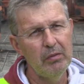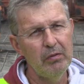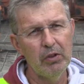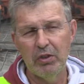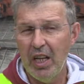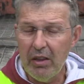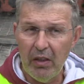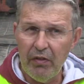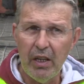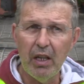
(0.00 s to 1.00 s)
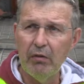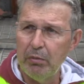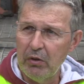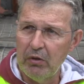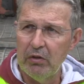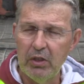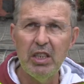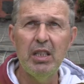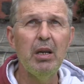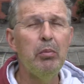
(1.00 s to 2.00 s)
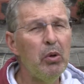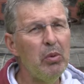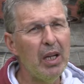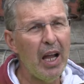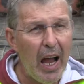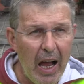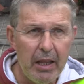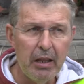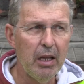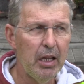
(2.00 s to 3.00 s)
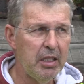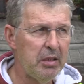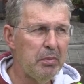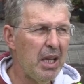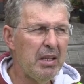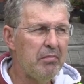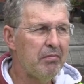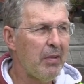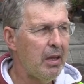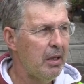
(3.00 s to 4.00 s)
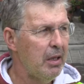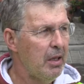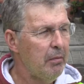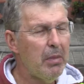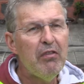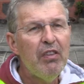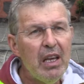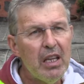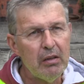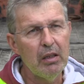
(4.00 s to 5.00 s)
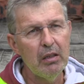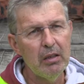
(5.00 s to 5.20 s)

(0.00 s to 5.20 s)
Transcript: For scientific and for general public, I, is it's my my feeling.